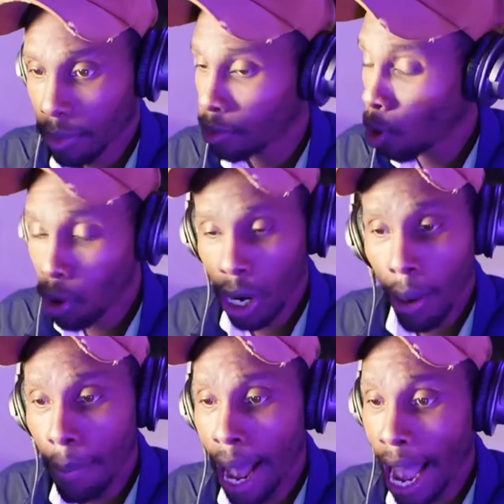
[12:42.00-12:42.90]
Don't come
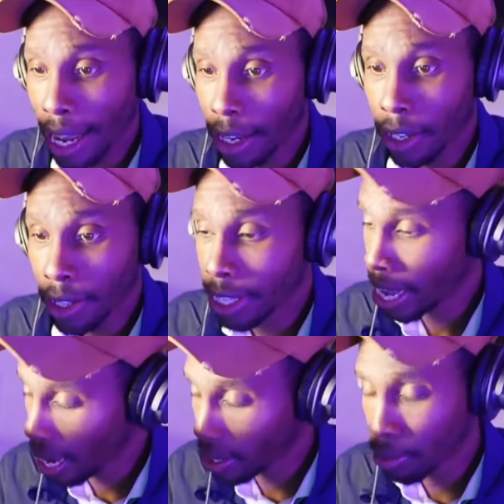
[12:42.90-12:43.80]
back.
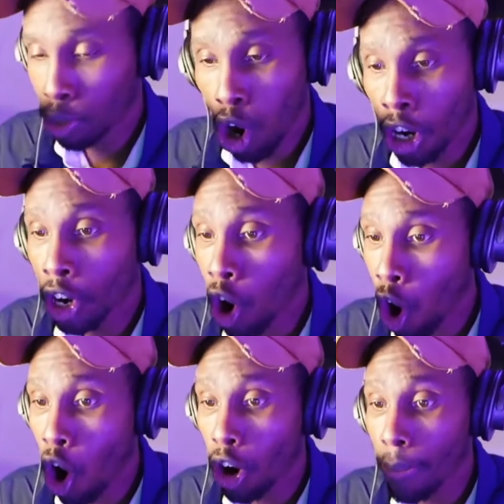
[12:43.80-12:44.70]
Yes, I'm talking to
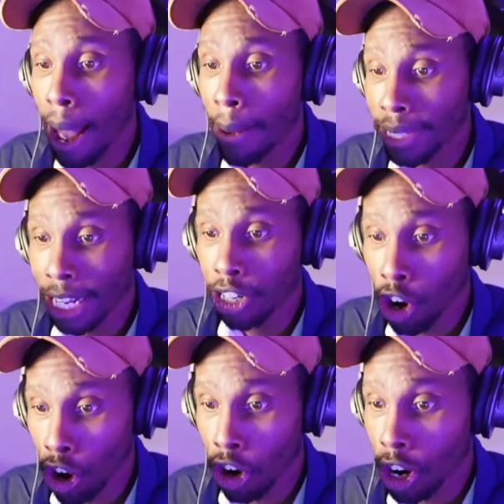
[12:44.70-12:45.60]
all the Bama's that's
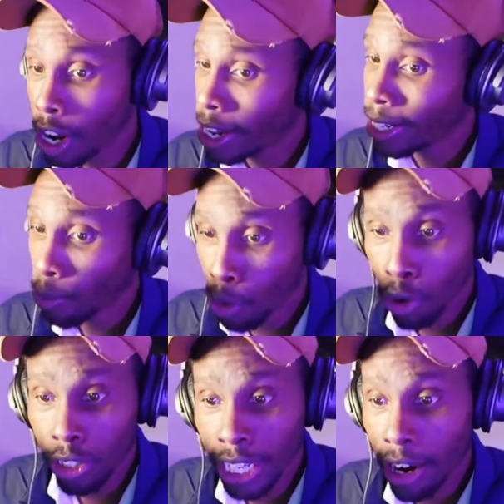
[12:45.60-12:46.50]
hurt. We don't
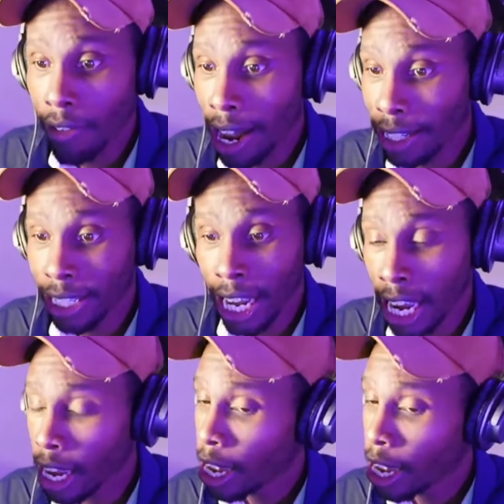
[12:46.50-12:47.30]
see around the team.